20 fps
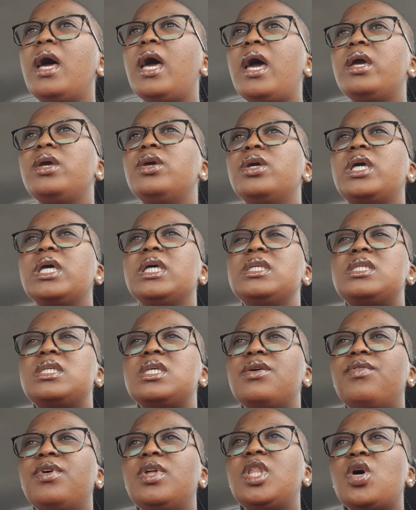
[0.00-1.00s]
and you can
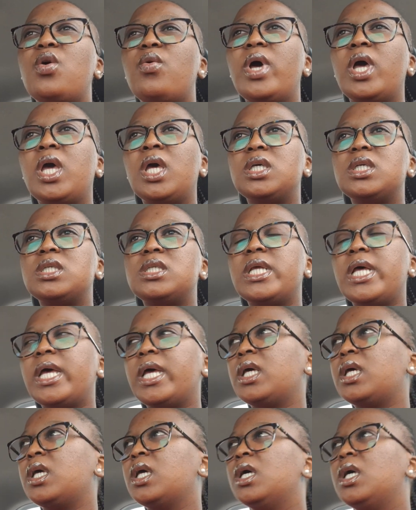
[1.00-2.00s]
see even the way he's
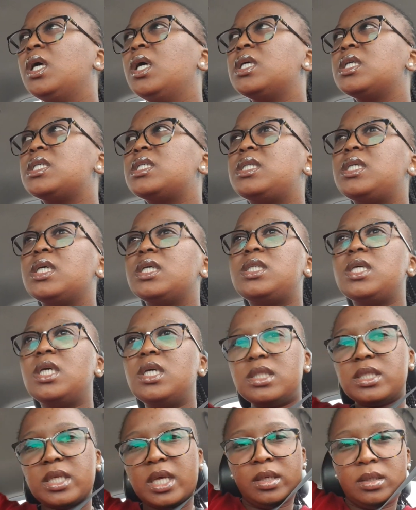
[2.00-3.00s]
like sitting,
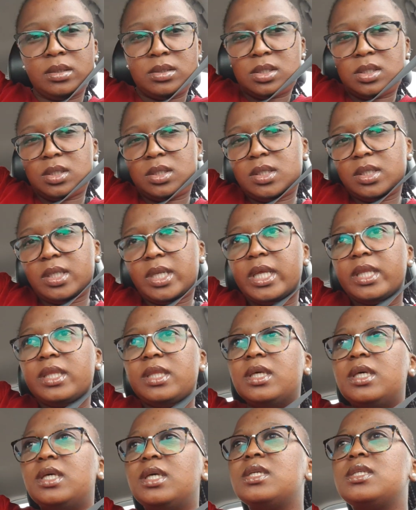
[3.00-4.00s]
he's like sitting like
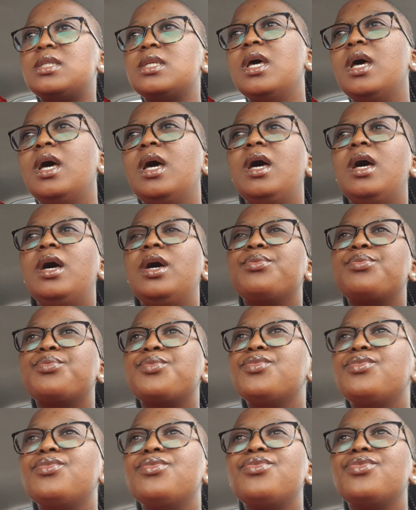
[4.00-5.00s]
this.
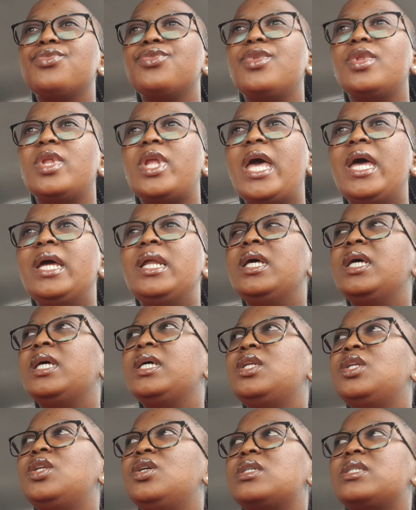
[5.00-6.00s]
And he
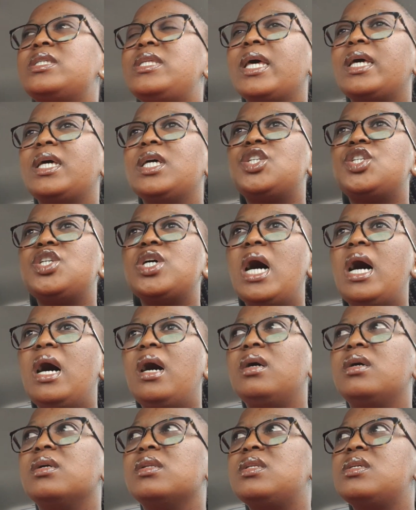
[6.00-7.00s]
looks like a
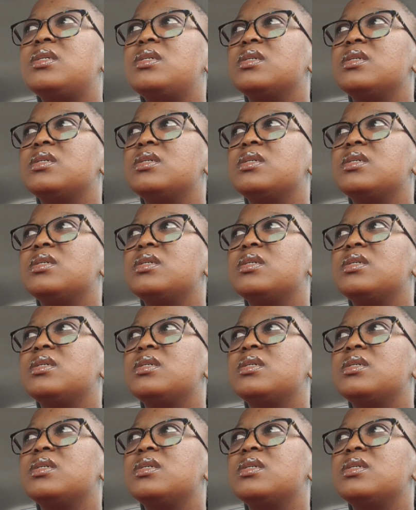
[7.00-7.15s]
child.